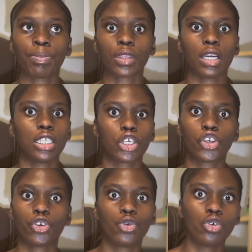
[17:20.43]
it's
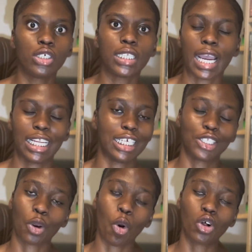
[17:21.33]
cute and
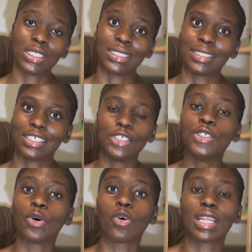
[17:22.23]
it's all, you
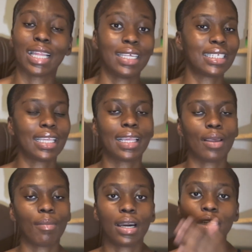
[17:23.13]
know, glitz and
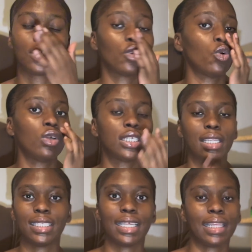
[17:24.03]
glamour, it's not always
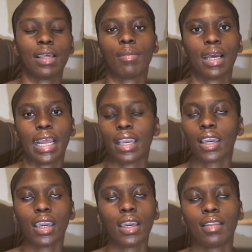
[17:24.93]
glitz and glamour. Like,
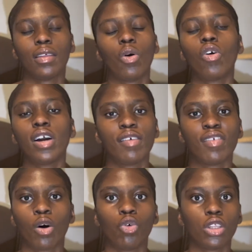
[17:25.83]
they all have
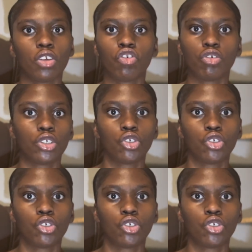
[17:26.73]
their own issues.